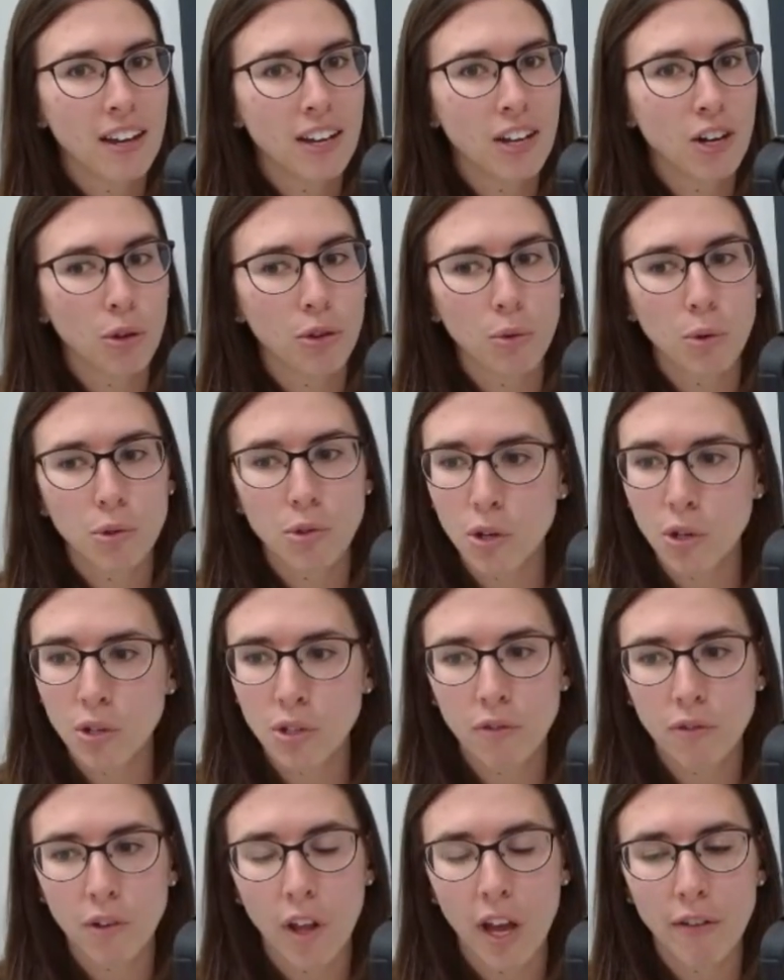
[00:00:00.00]
through Students
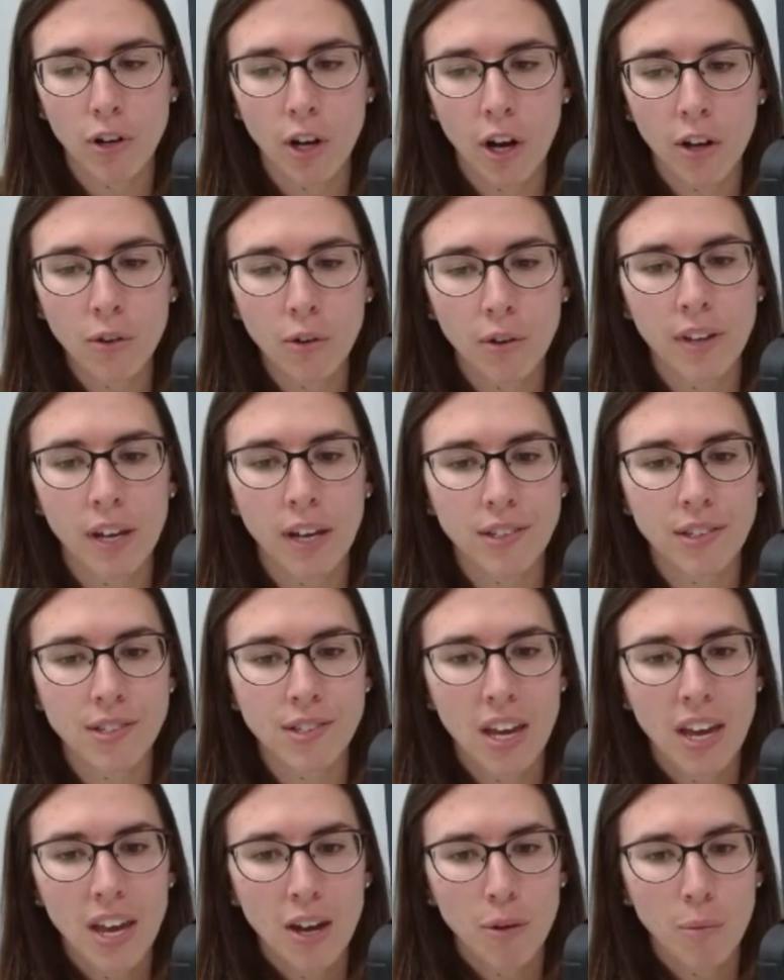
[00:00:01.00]
for Life or other things,
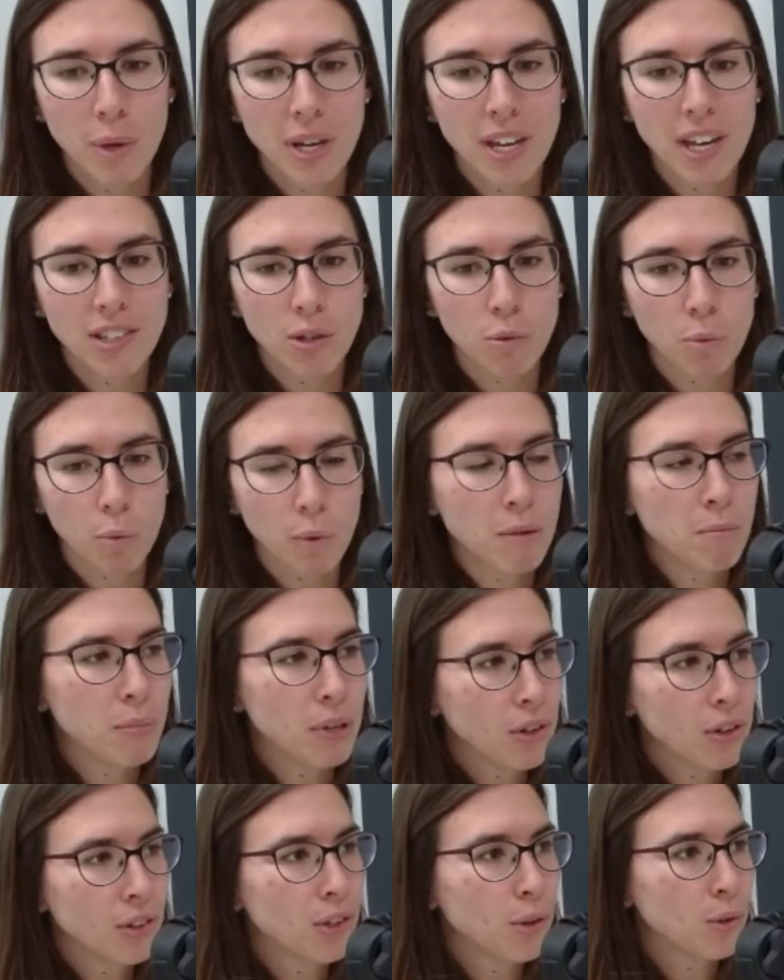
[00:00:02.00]
we get to
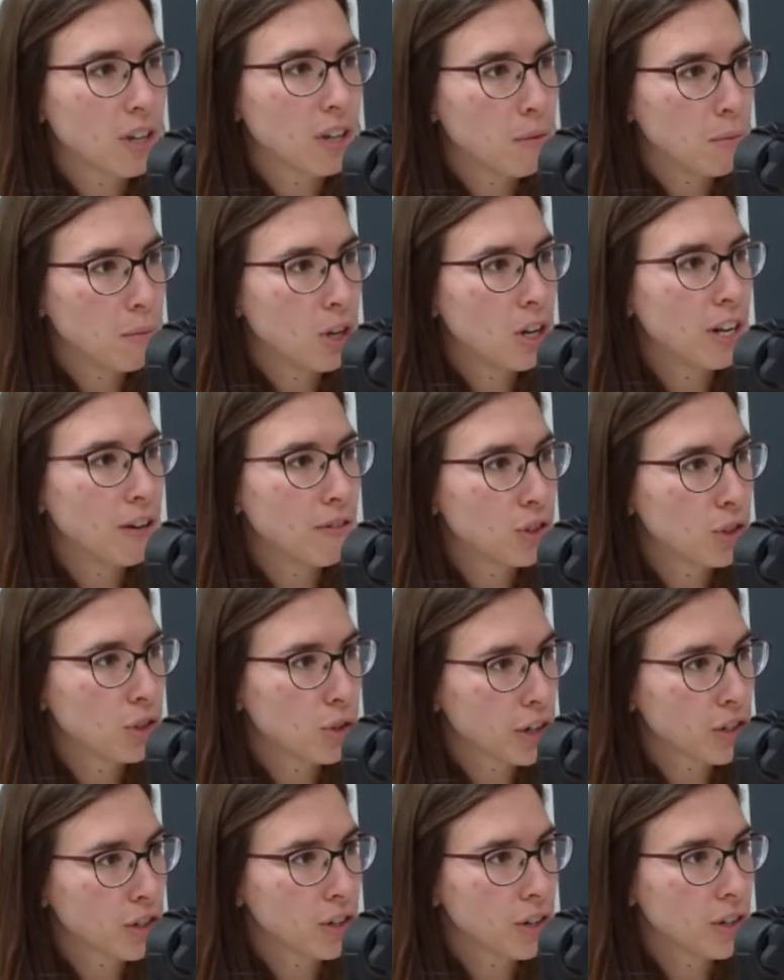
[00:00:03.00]
rebuild those community
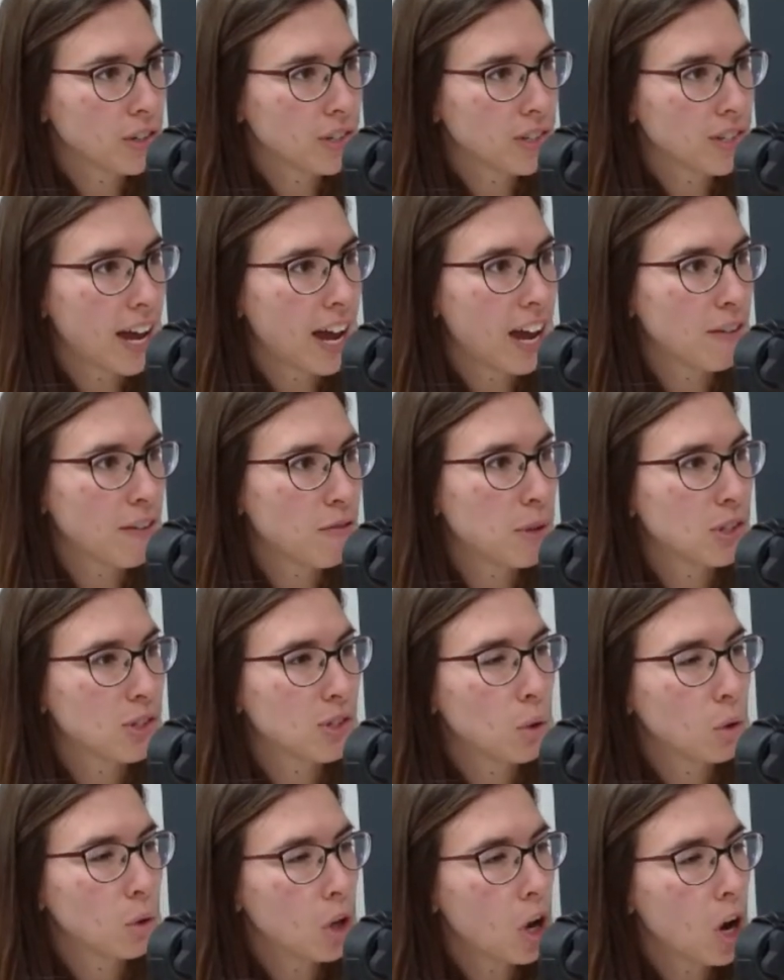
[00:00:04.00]
structures that have been so
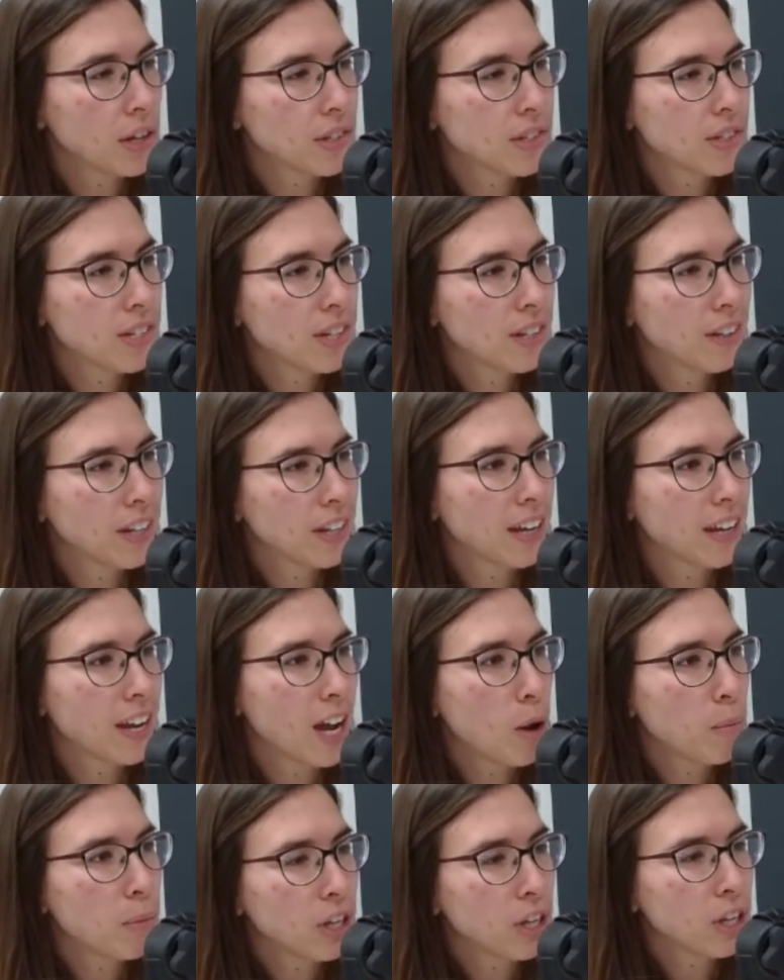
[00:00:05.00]
lost, like
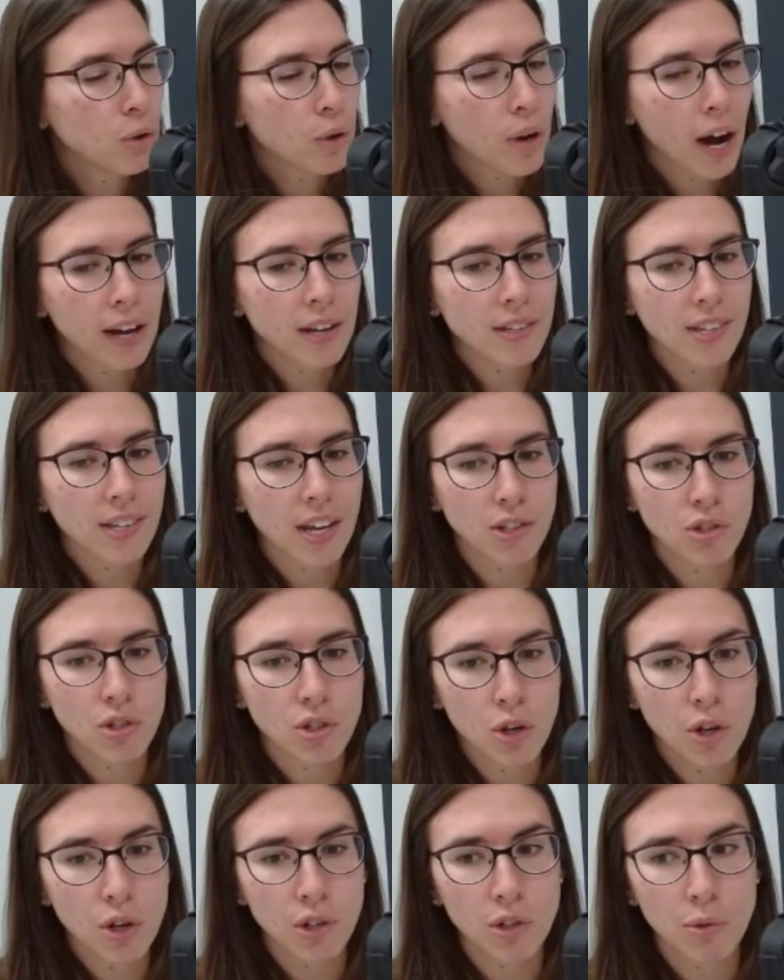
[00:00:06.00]
helping you guys as
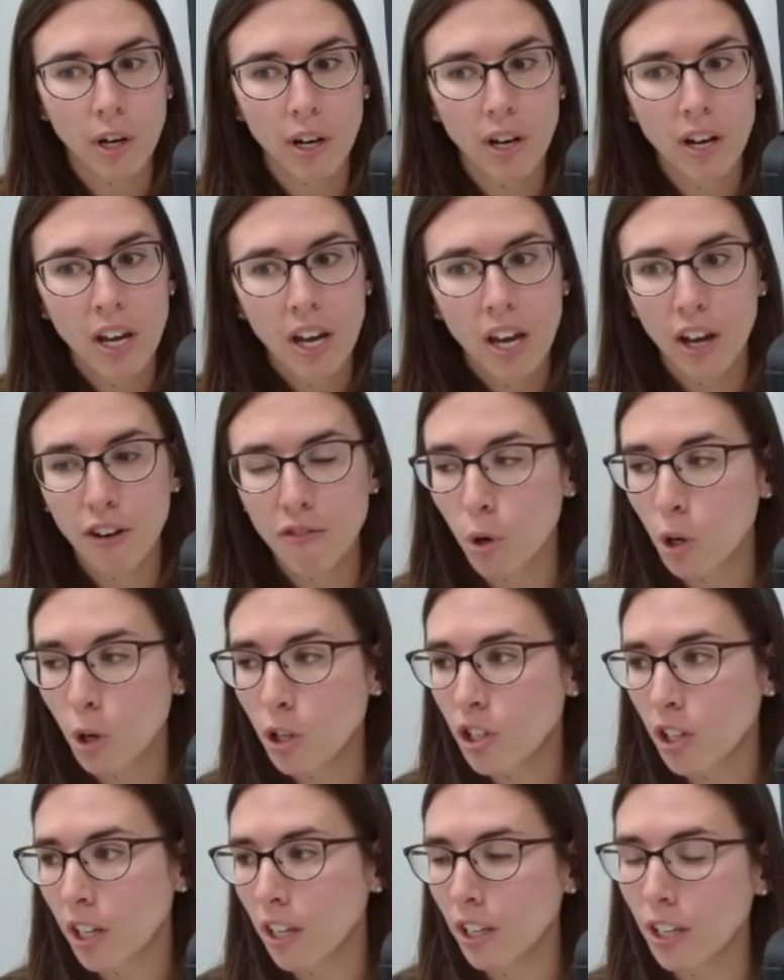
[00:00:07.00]
students, where
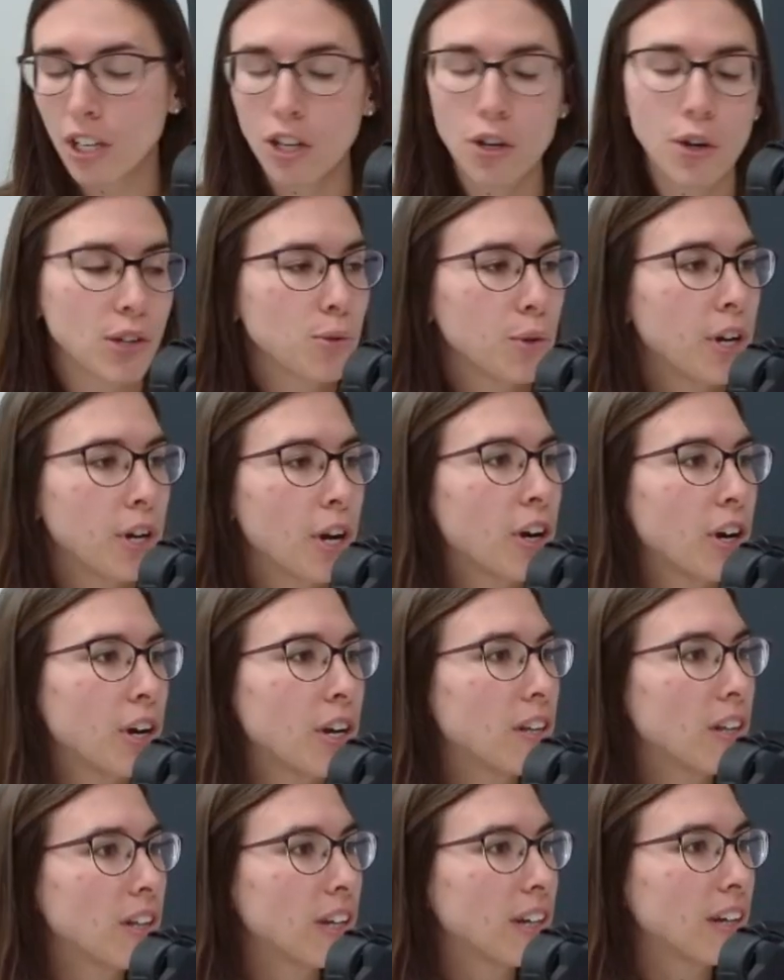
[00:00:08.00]
unfortunately, like, you guys are younger,
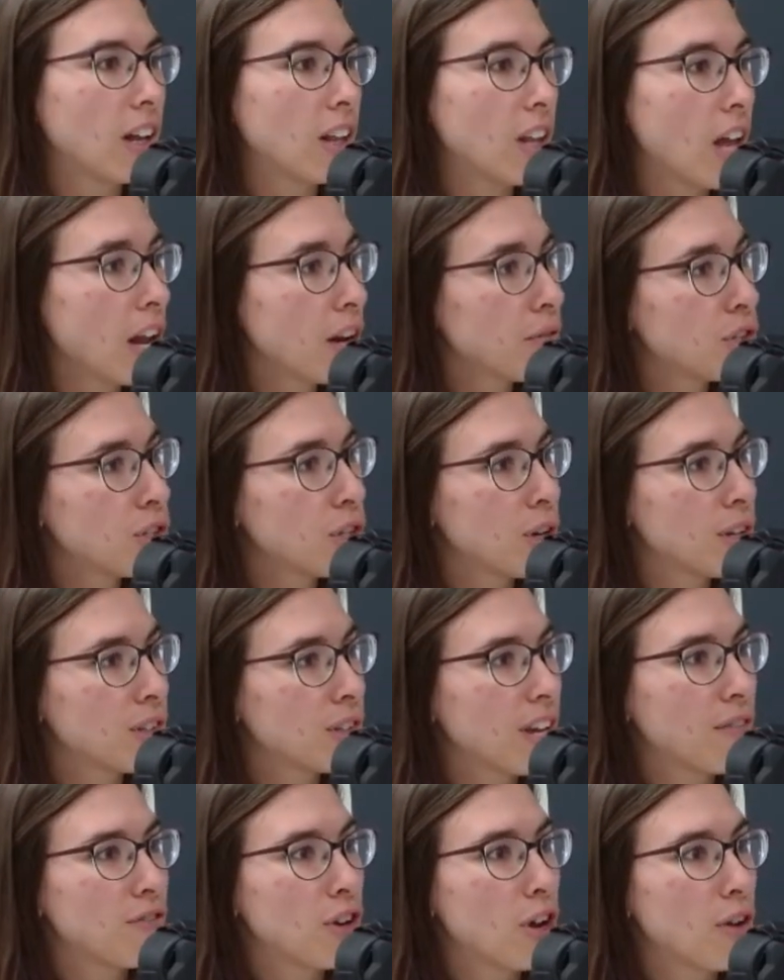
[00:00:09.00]
like a lot of students
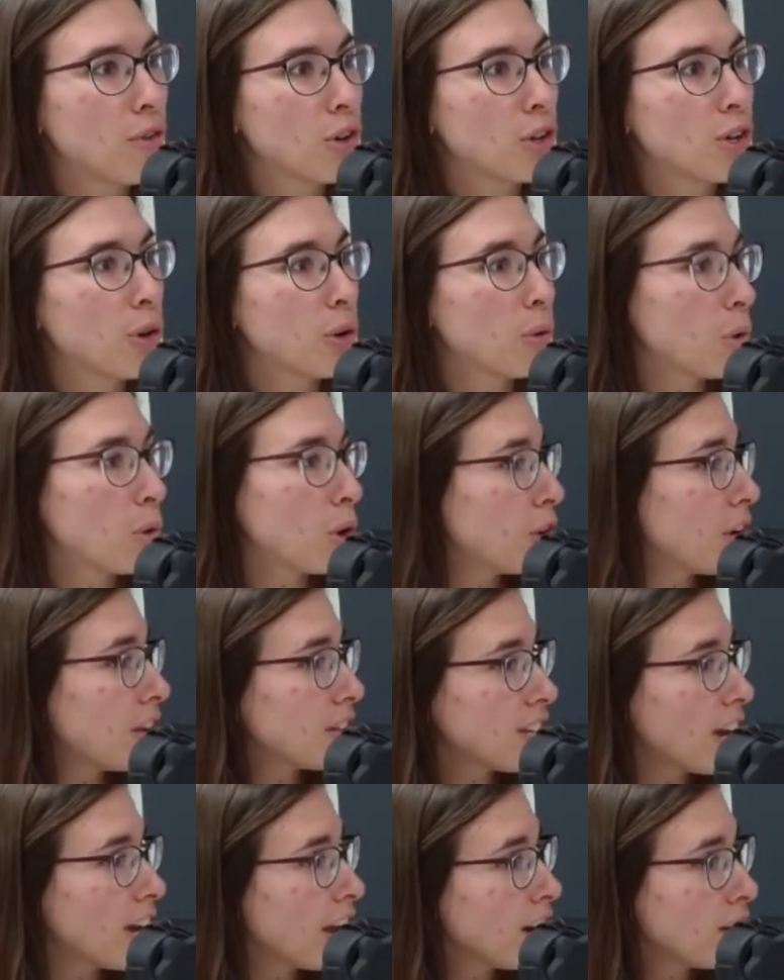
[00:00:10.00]
have never known a world
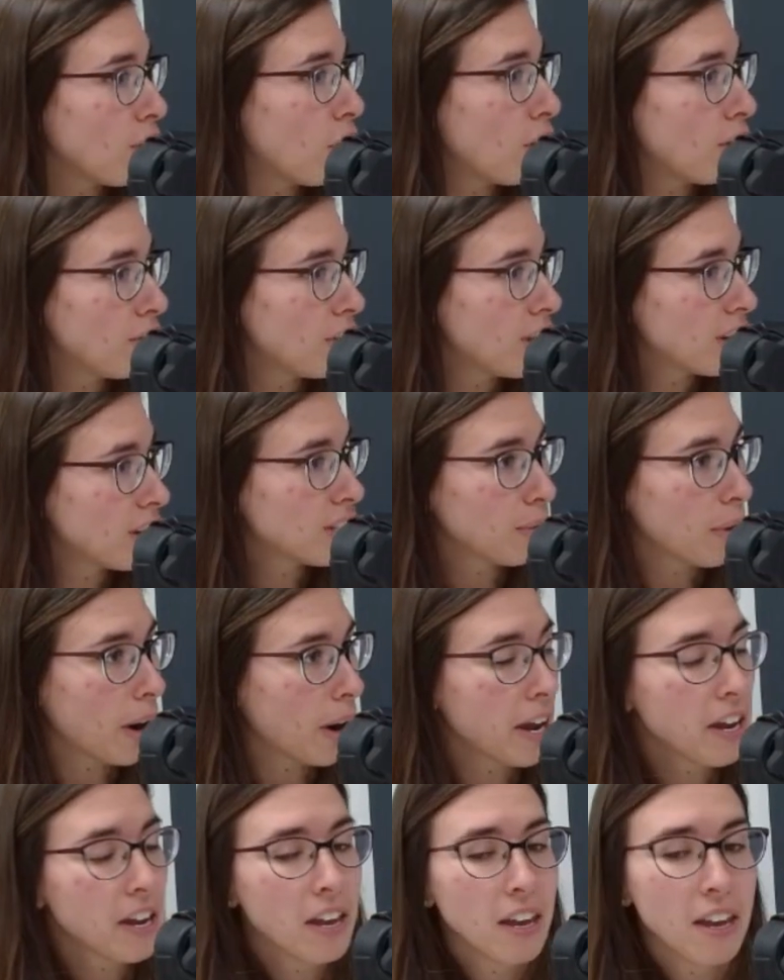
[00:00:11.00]
outside of all of this, right?